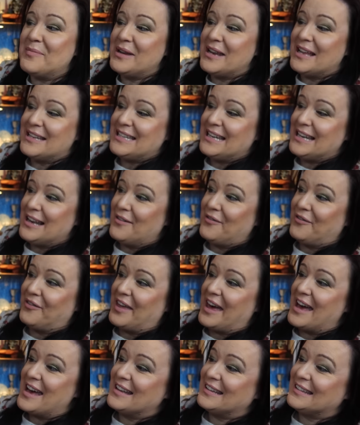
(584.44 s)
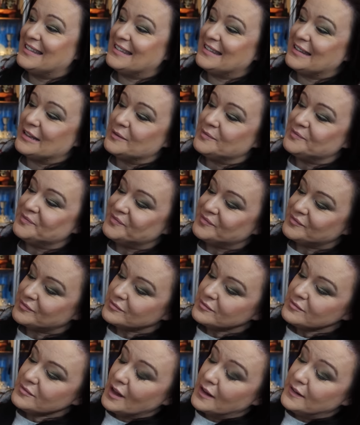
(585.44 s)
bloody love this.
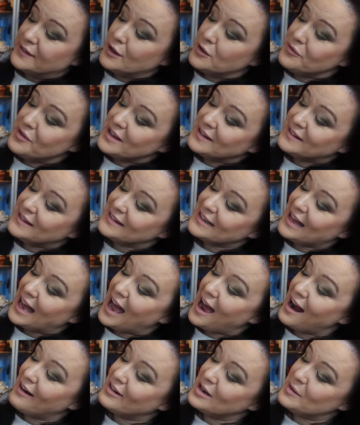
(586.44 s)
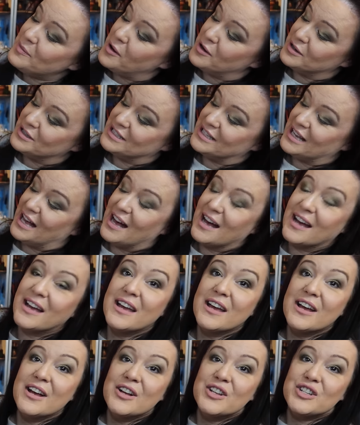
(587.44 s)
So this is a Harry Potter
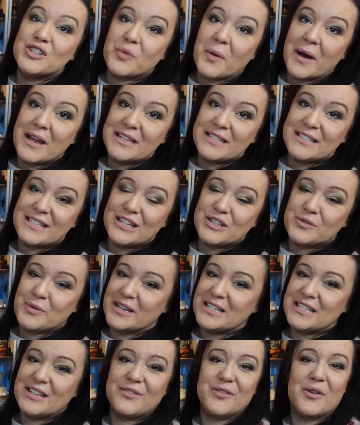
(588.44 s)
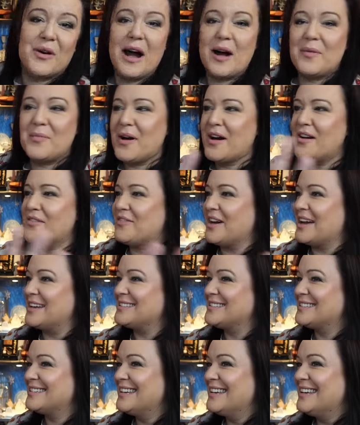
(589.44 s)
2024. How
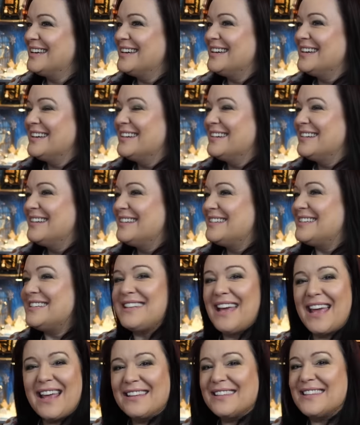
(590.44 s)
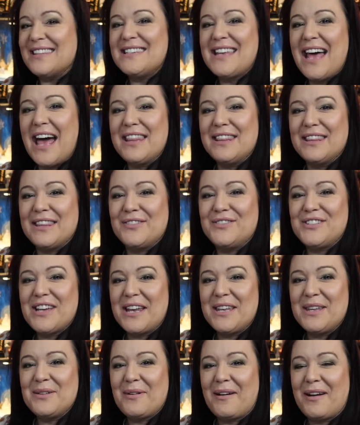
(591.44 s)
perfect. Today is the 10th of
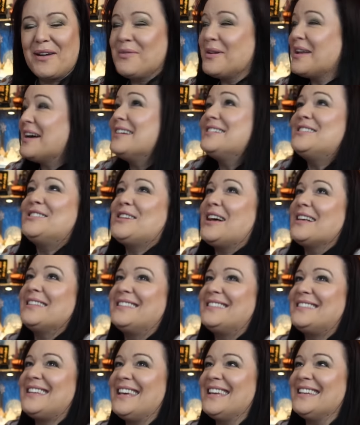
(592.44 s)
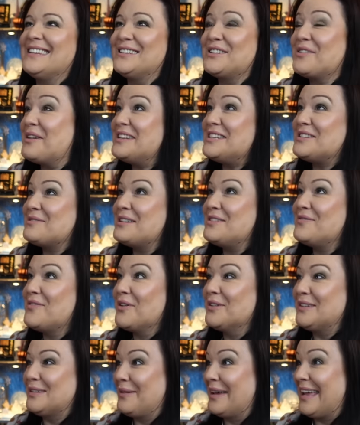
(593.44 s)
January. We are just in
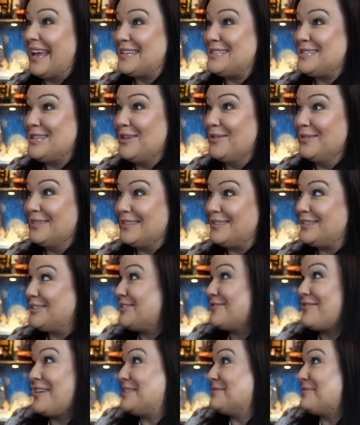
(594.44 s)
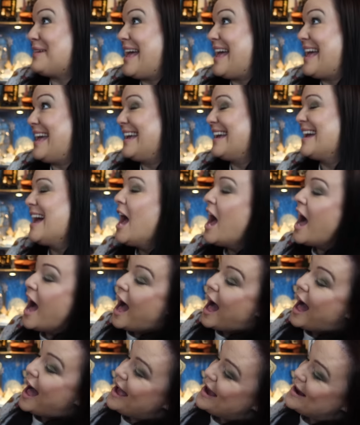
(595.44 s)
2024, so I get to use it straight away.
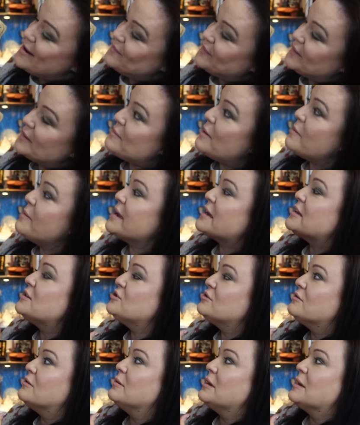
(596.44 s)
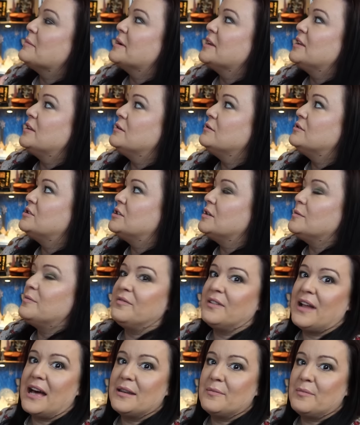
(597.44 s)
Um, maybe I can do all like my YouTube
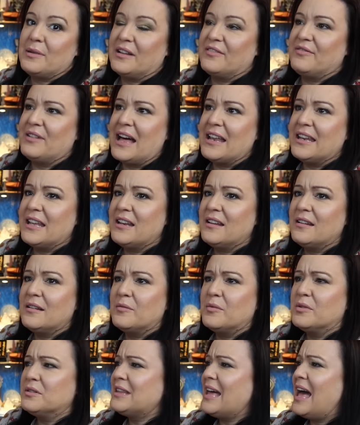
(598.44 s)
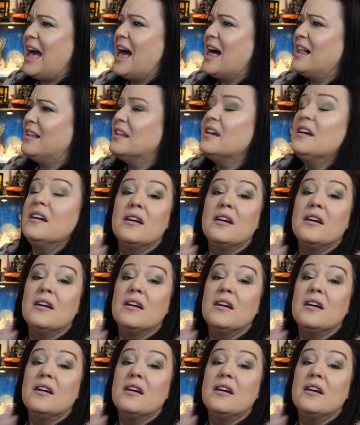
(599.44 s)
flan flanning. What the hell?